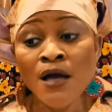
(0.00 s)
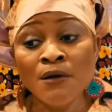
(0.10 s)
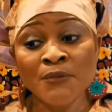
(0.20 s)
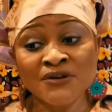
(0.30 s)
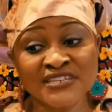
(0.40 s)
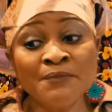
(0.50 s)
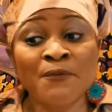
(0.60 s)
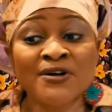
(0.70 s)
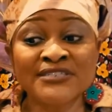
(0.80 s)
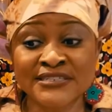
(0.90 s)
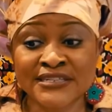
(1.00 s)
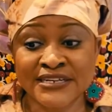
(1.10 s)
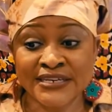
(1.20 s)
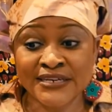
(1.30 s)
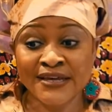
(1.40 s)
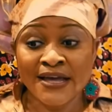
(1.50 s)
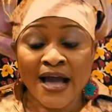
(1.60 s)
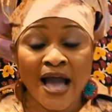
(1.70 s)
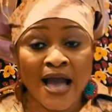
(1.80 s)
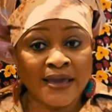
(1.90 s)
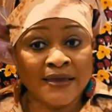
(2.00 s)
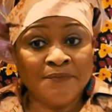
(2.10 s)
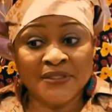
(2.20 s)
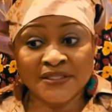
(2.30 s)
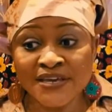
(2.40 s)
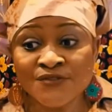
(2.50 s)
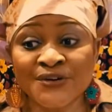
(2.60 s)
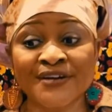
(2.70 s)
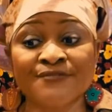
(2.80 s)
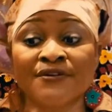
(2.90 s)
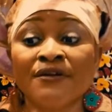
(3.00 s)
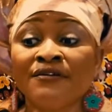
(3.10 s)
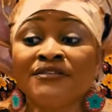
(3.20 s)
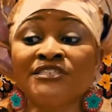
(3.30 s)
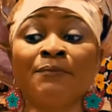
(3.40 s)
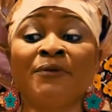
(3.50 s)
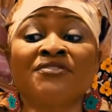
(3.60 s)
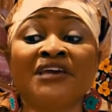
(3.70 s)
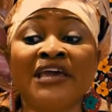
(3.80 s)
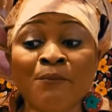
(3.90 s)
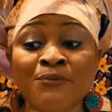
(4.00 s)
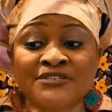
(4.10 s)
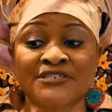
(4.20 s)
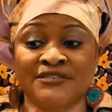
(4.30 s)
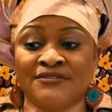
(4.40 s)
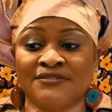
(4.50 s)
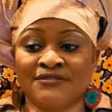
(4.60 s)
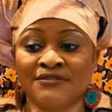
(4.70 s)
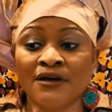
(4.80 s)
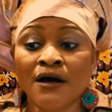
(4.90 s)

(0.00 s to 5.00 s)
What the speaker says: Most importantly, I believe we have learned about the importance